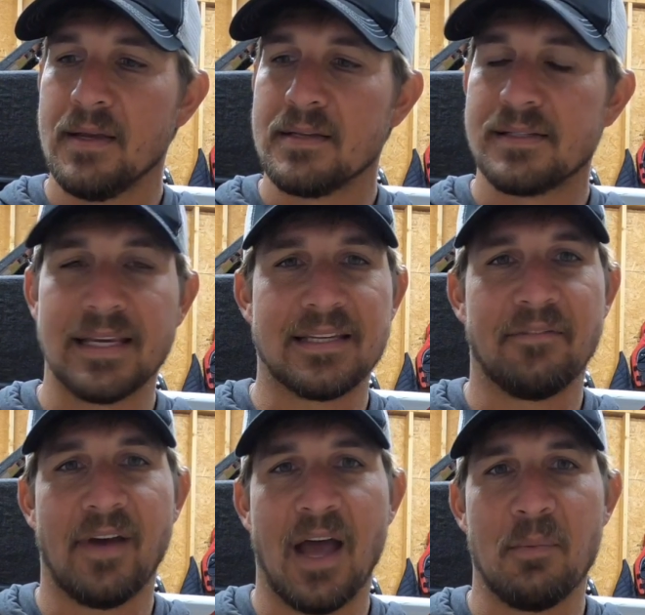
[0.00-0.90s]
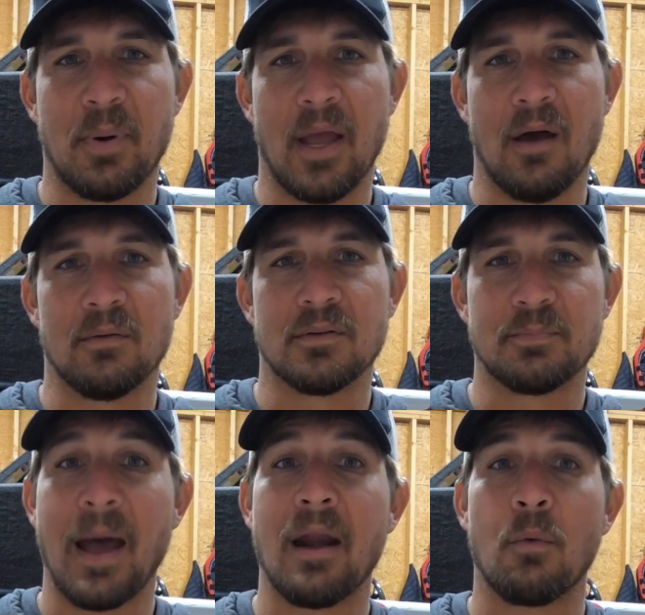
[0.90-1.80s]
65-pound
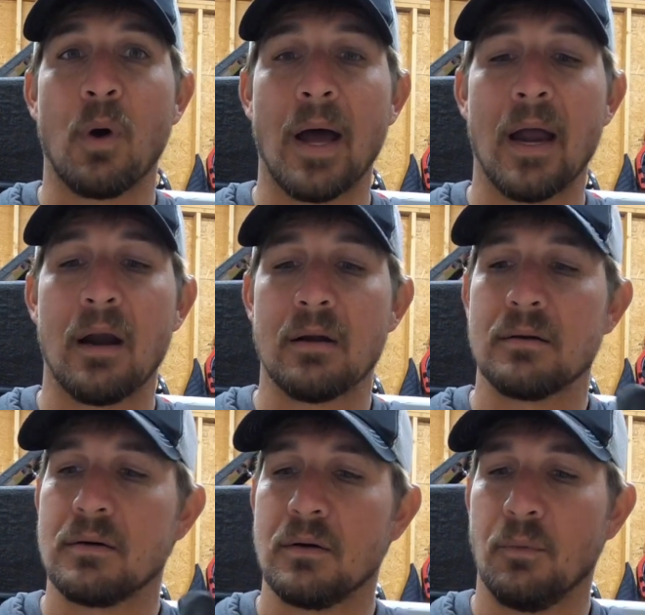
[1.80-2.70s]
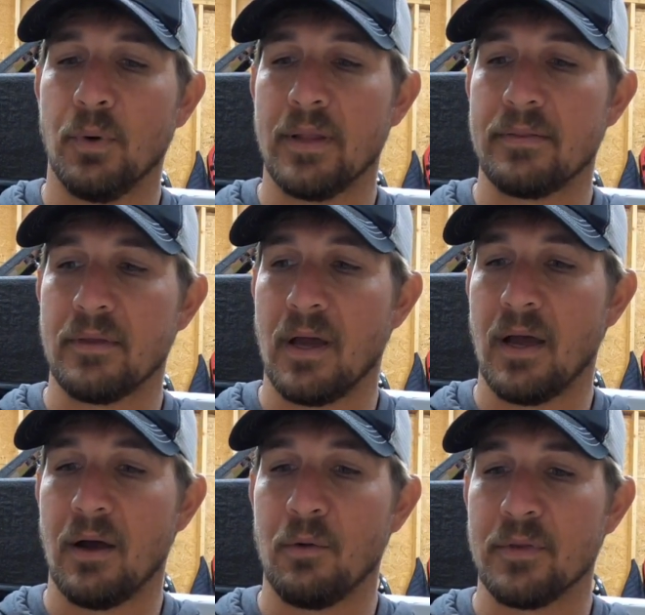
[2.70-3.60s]
spider wire with
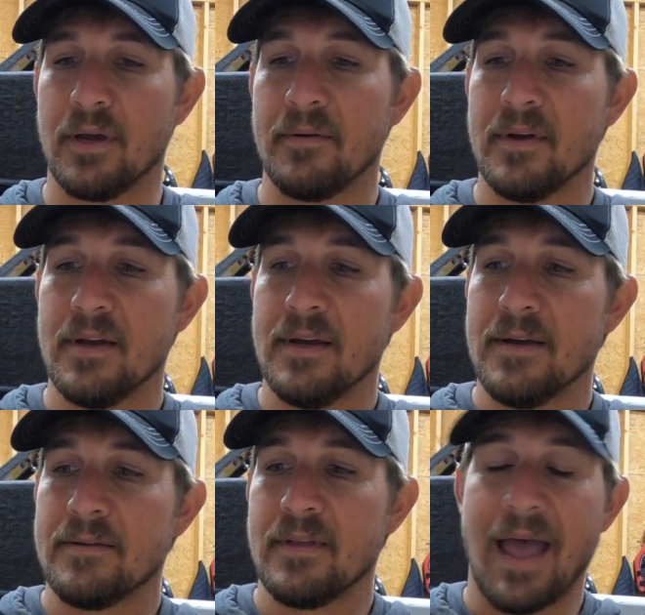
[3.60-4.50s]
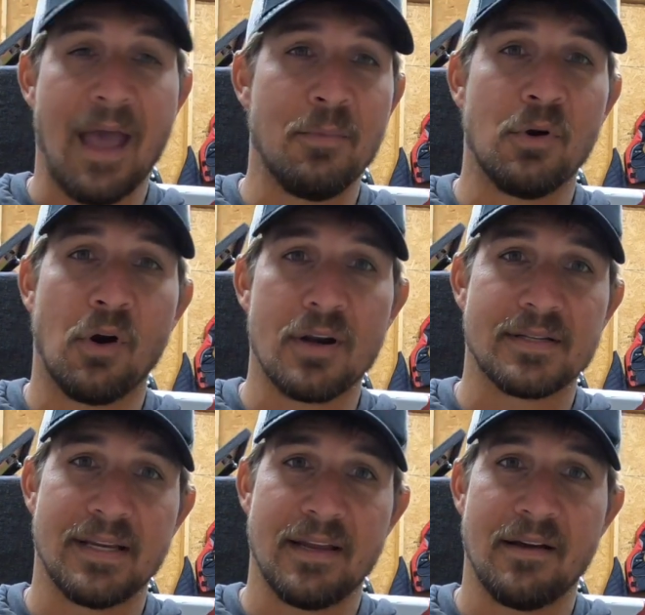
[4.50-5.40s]
on the Abu
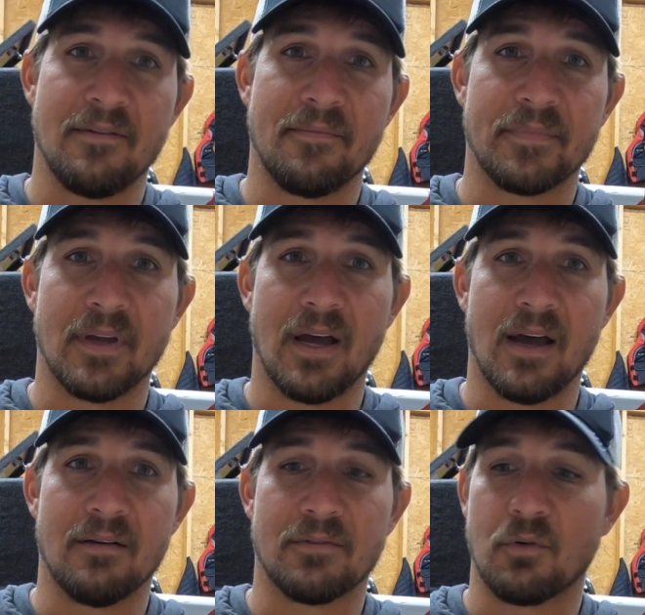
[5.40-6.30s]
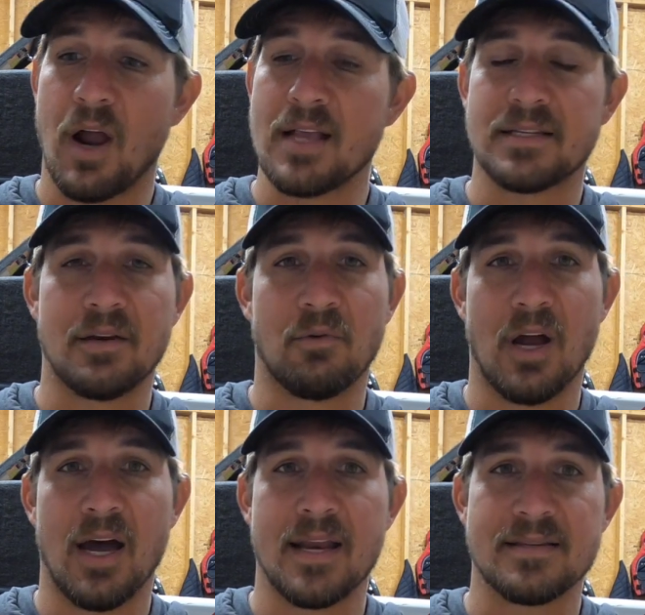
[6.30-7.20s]
Garcia Veracity
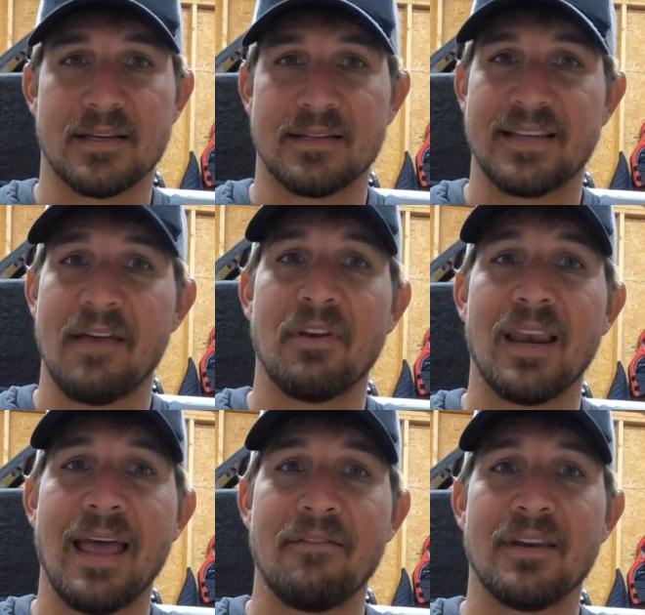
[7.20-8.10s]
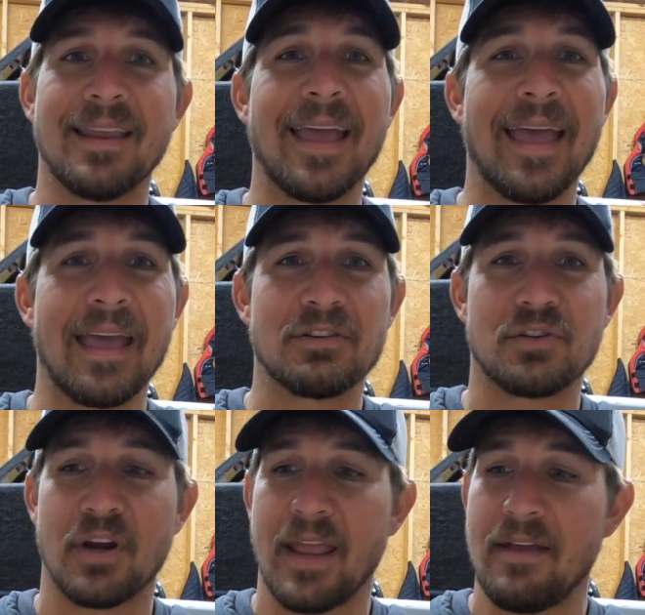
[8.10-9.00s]
rod. It's a 711
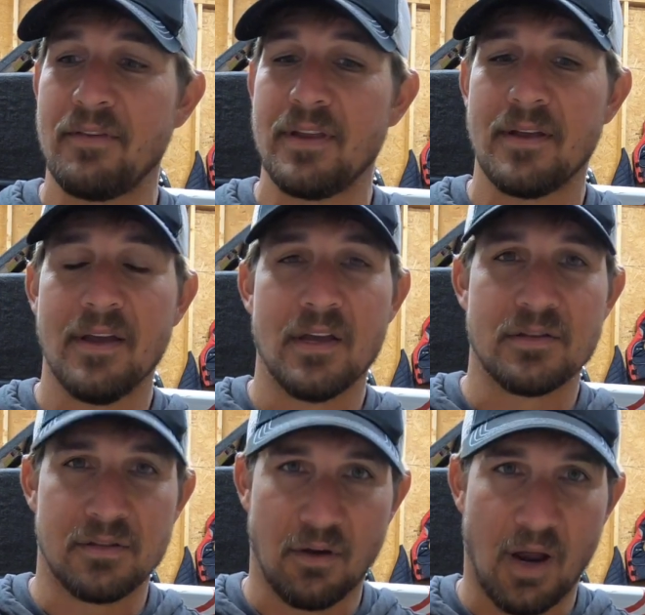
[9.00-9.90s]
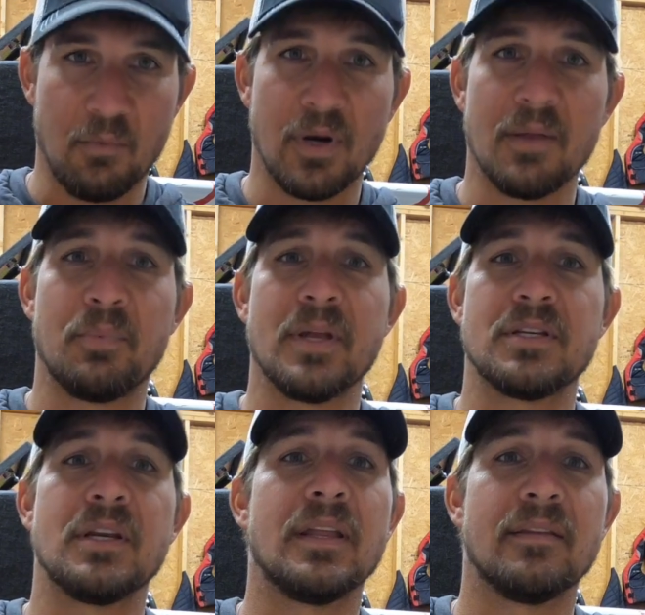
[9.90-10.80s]
extra heavy, so I'm really
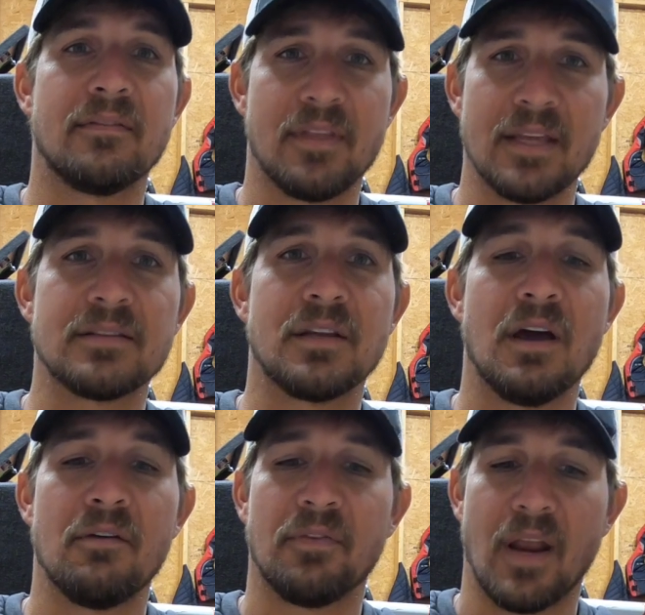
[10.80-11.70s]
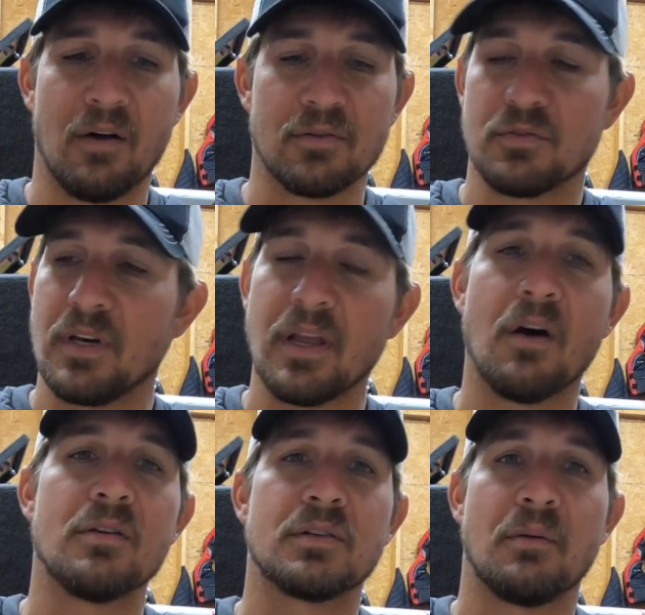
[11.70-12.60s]
pitching in the thick stuff, and I was really
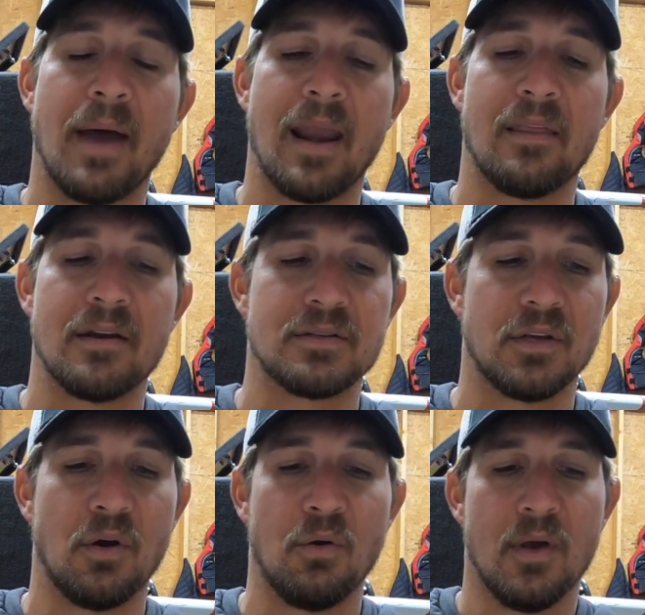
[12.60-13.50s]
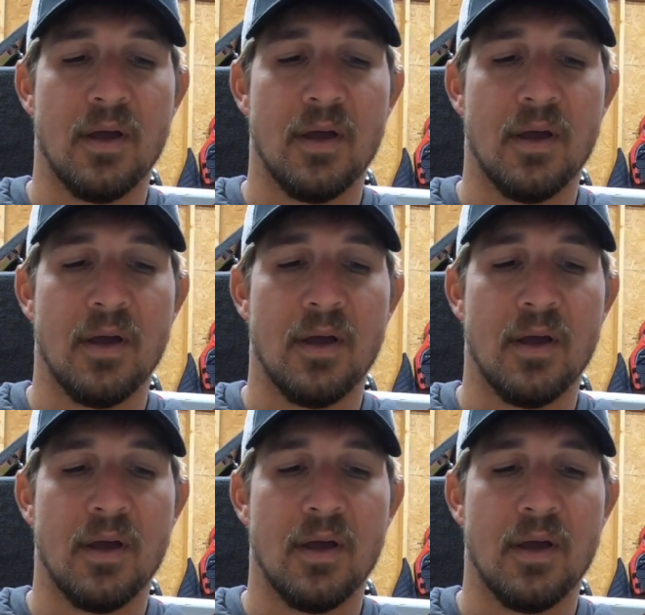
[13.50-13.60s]
hauling them out of there. So